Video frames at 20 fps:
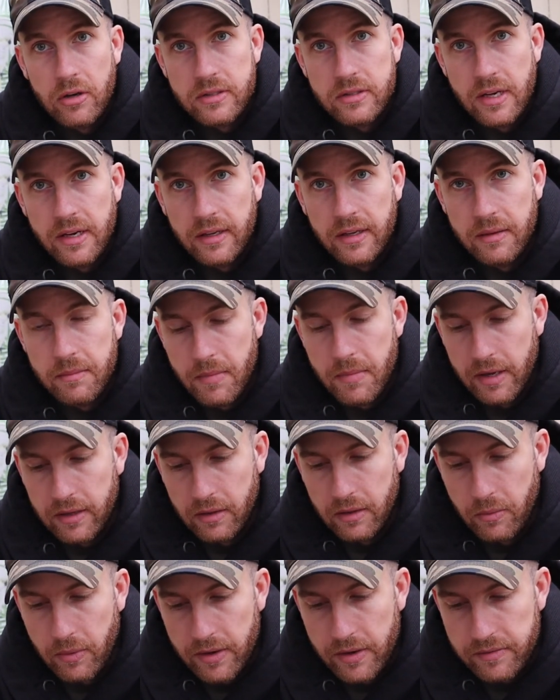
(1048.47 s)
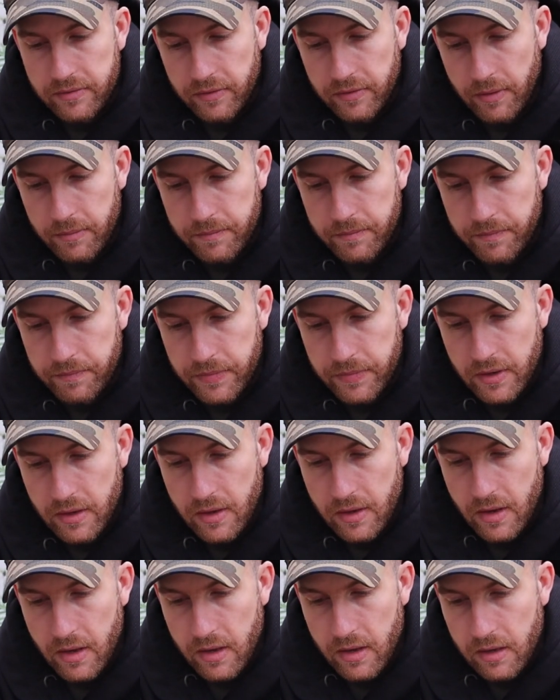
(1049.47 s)
taking metal away from.
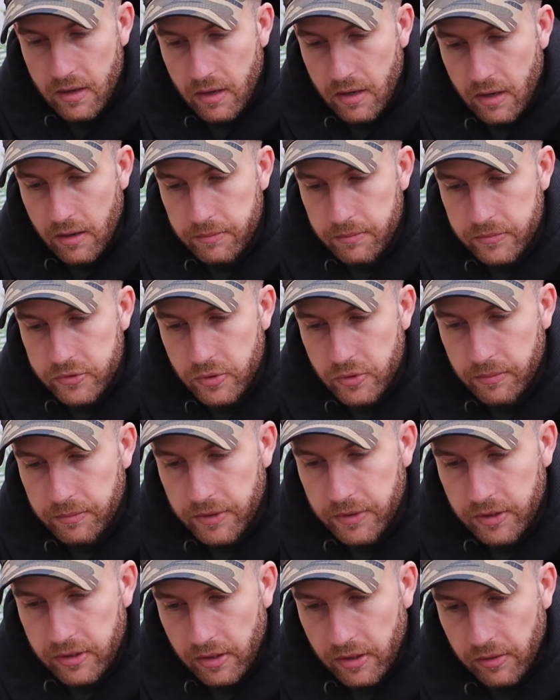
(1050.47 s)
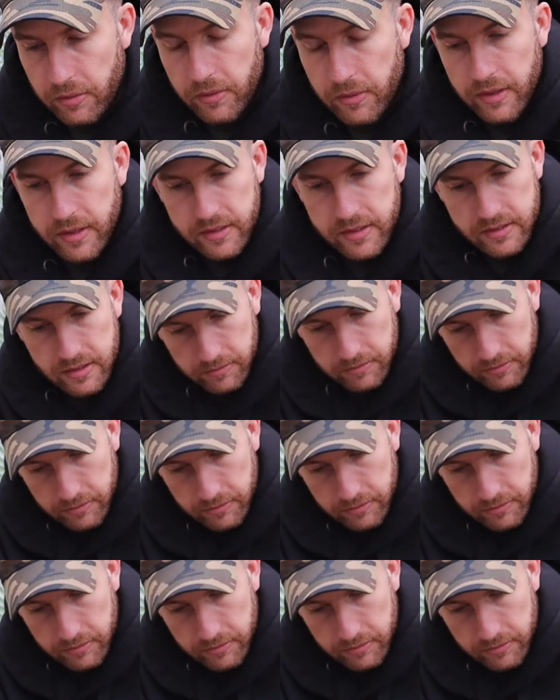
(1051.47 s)
So what I'm going to do is I'm